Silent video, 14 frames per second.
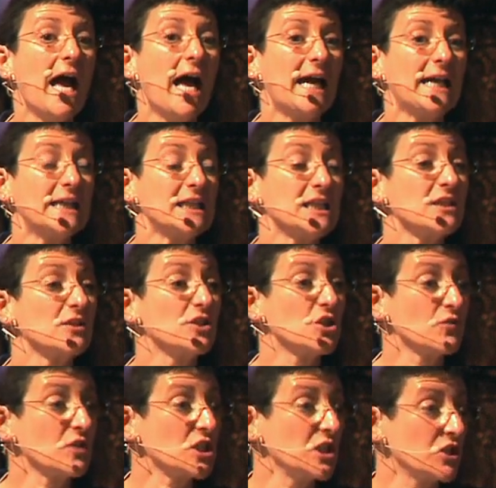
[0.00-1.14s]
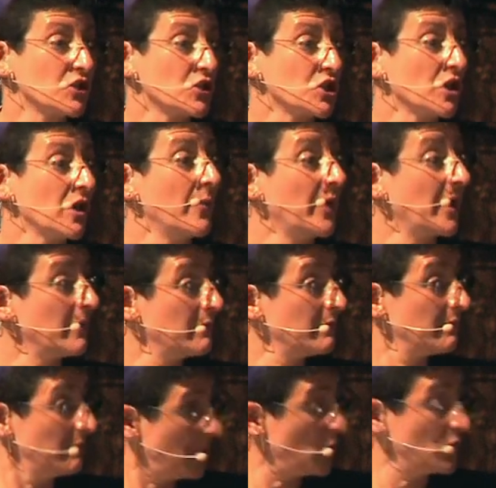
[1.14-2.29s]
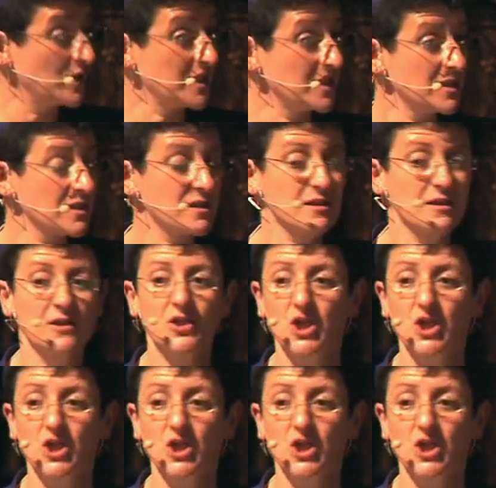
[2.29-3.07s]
And Jewish literature about Moses